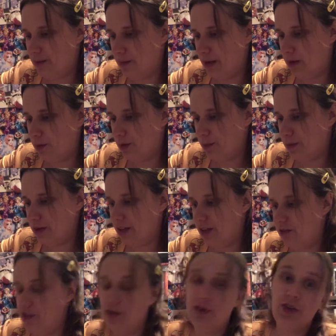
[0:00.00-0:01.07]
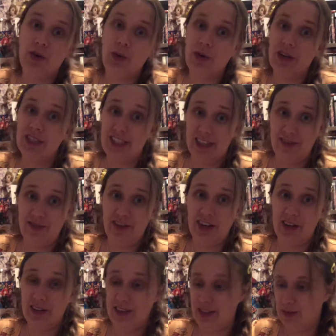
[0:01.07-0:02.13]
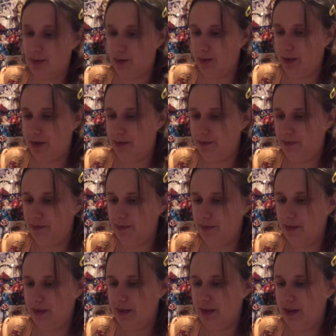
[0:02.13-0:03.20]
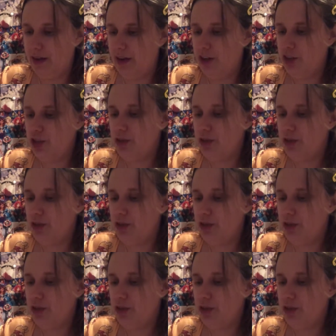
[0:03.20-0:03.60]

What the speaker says: made one believe unicorns and fairies were real. She